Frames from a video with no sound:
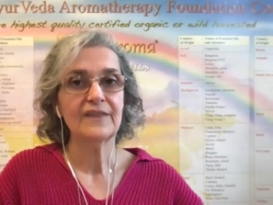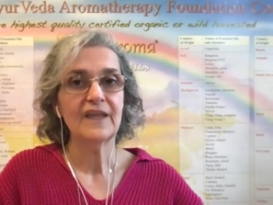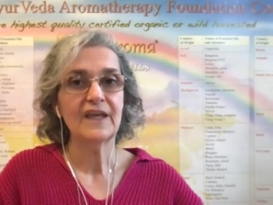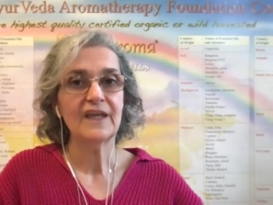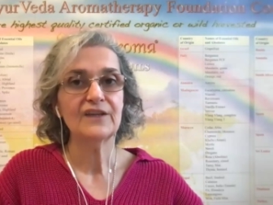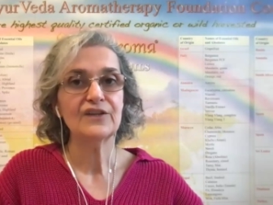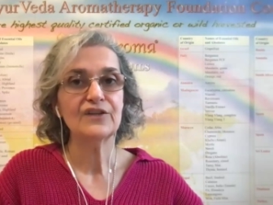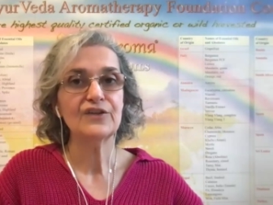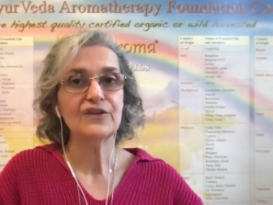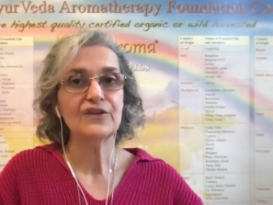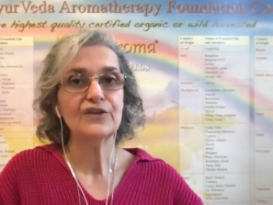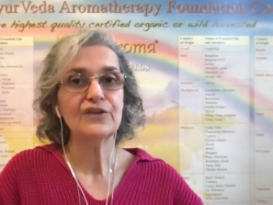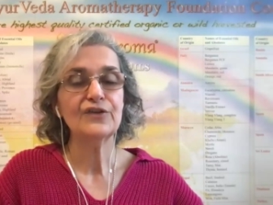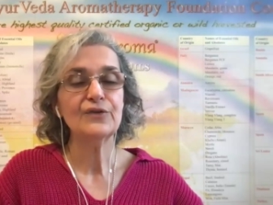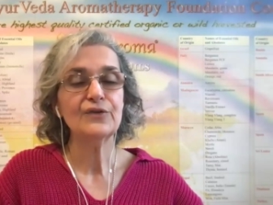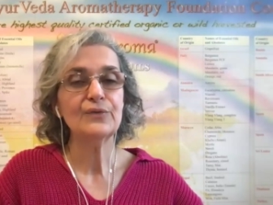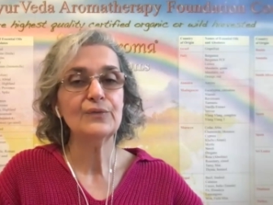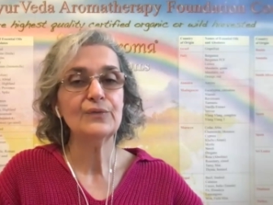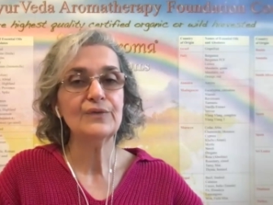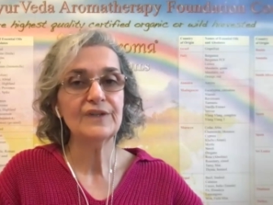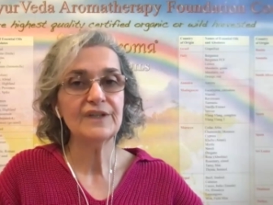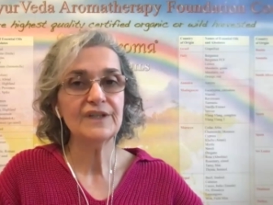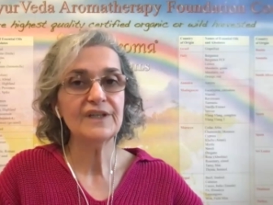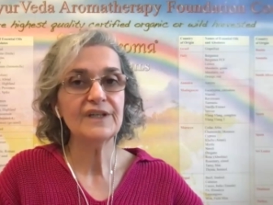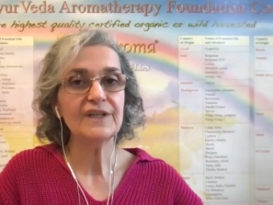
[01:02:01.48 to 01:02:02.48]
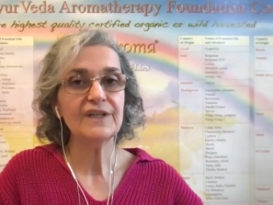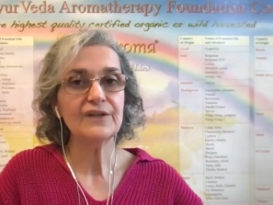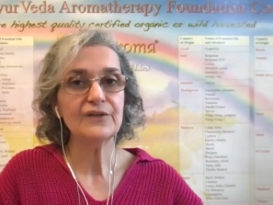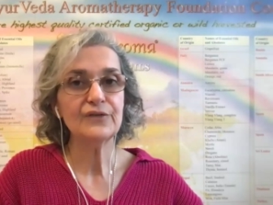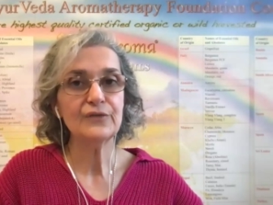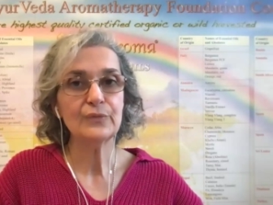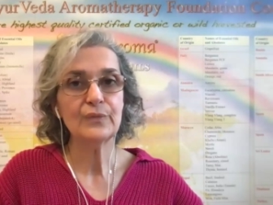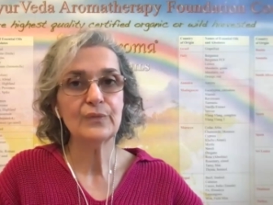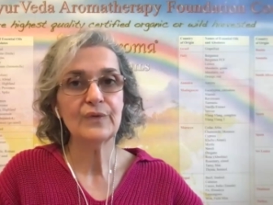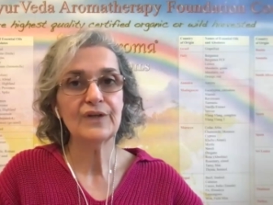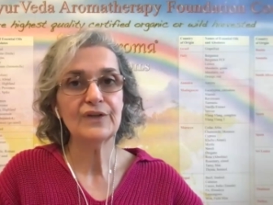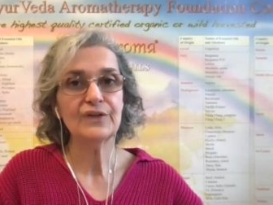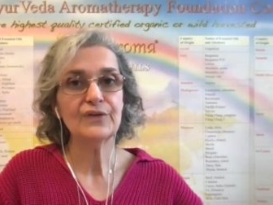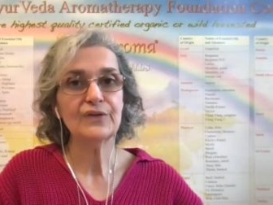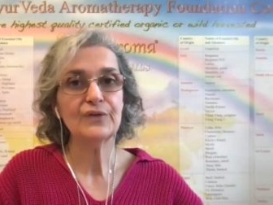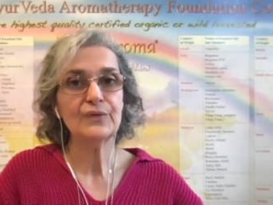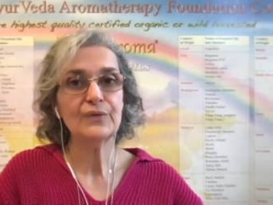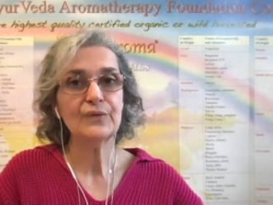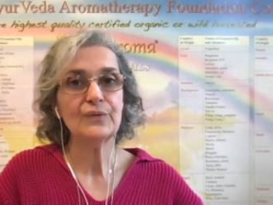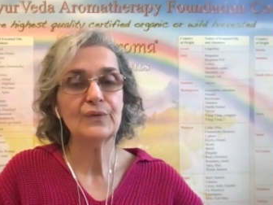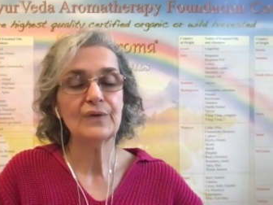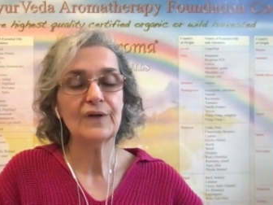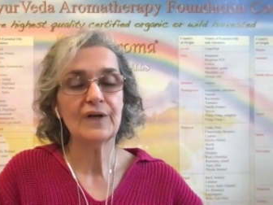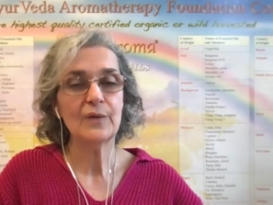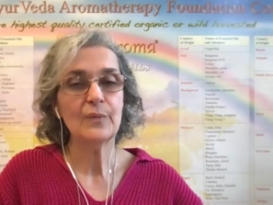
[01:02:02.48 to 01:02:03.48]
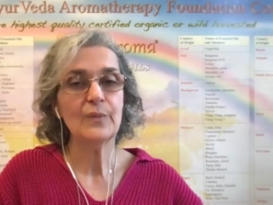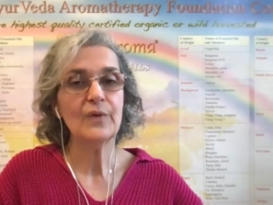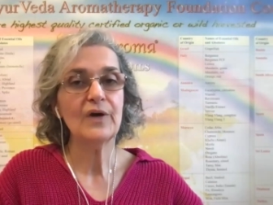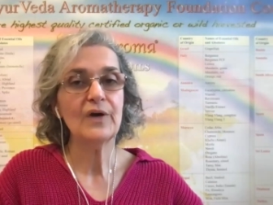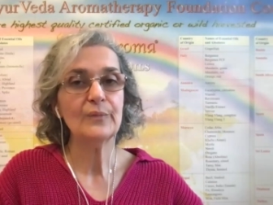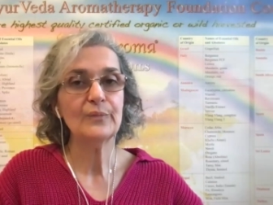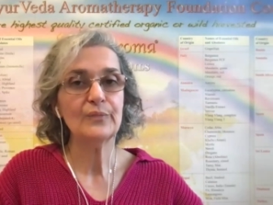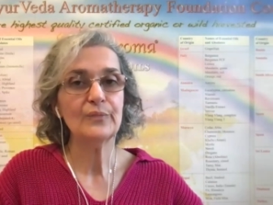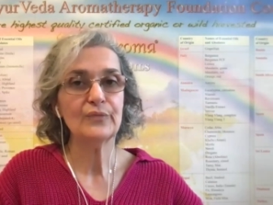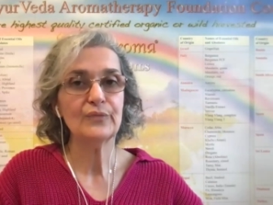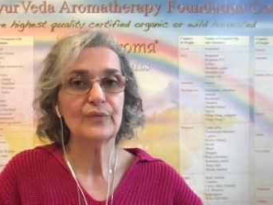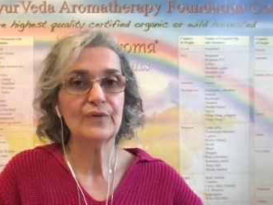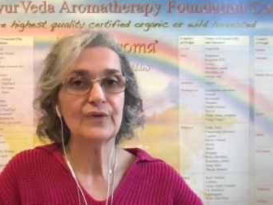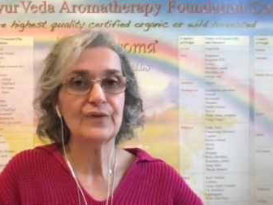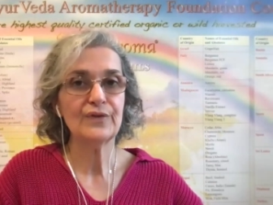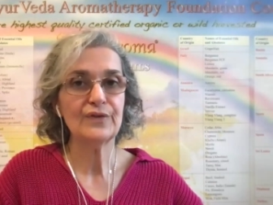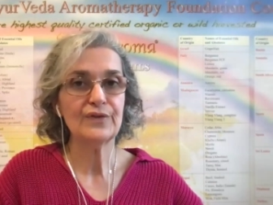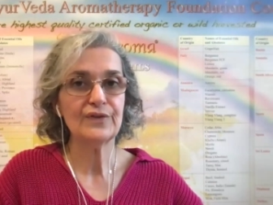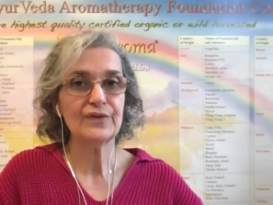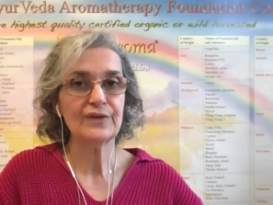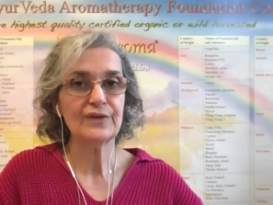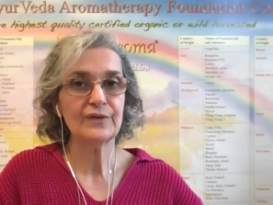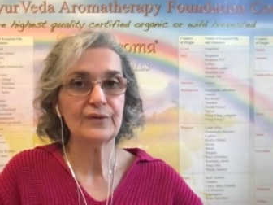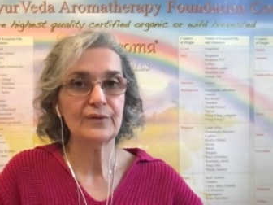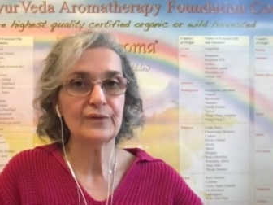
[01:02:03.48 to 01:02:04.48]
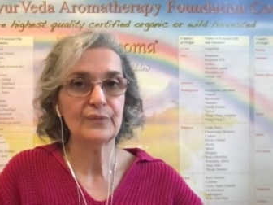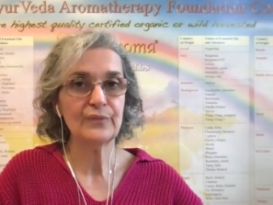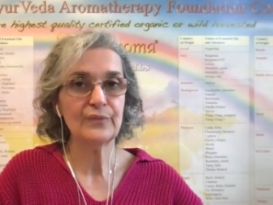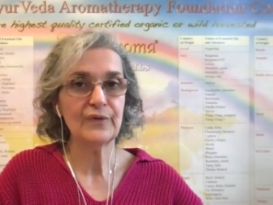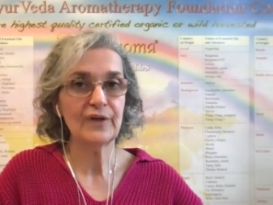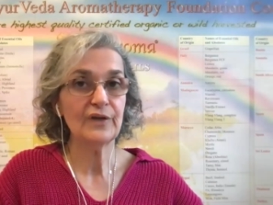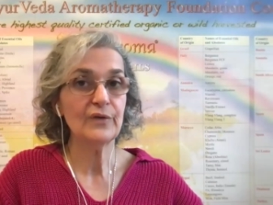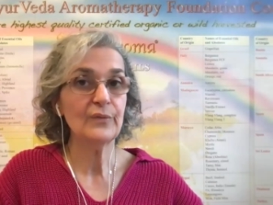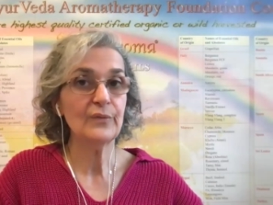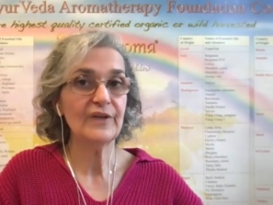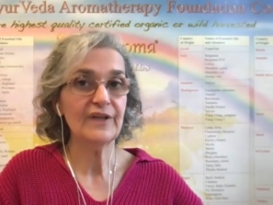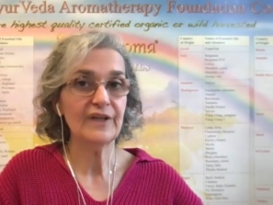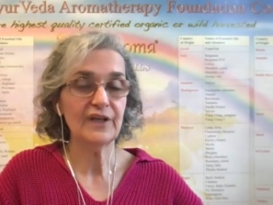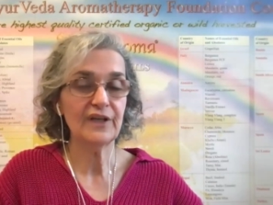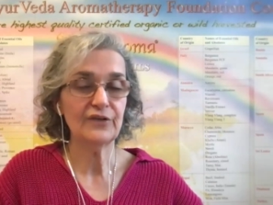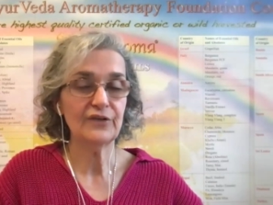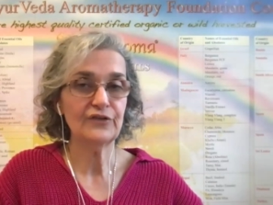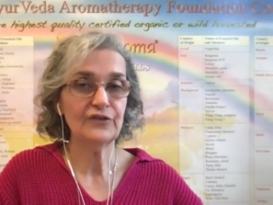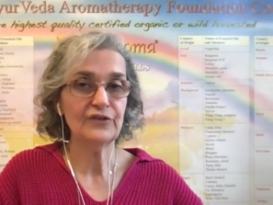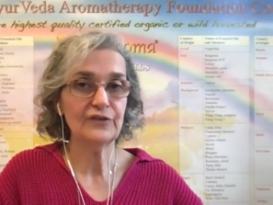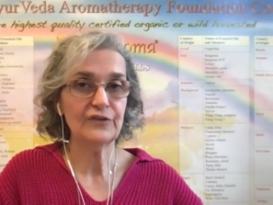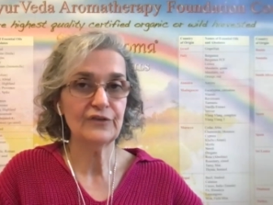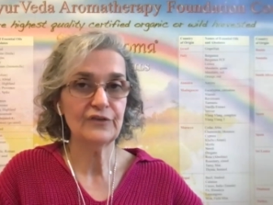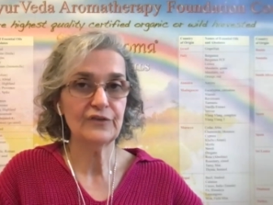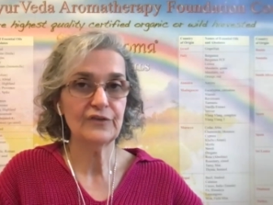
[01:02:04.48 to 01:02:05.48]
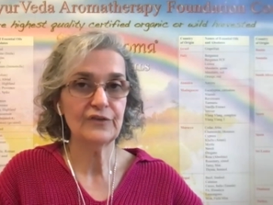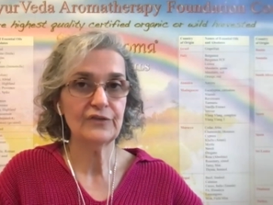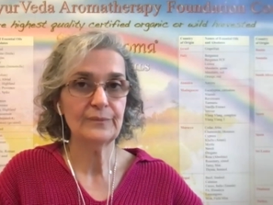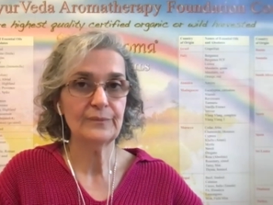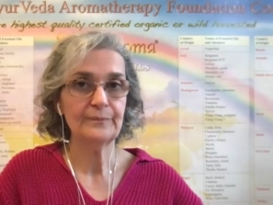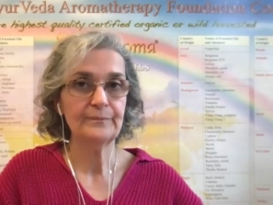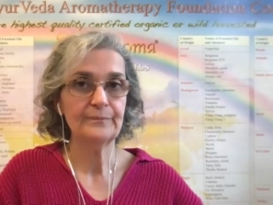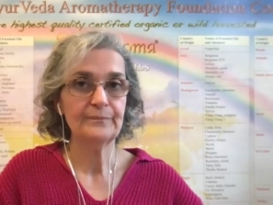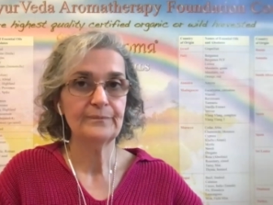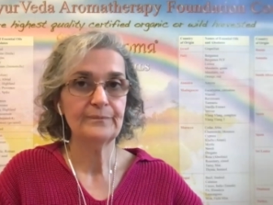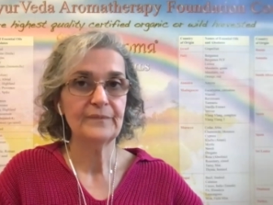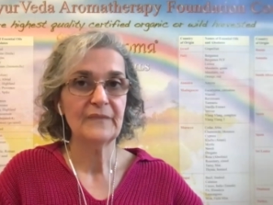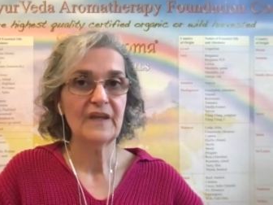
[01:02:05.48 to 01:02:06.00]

that you need when you come up with recommendations.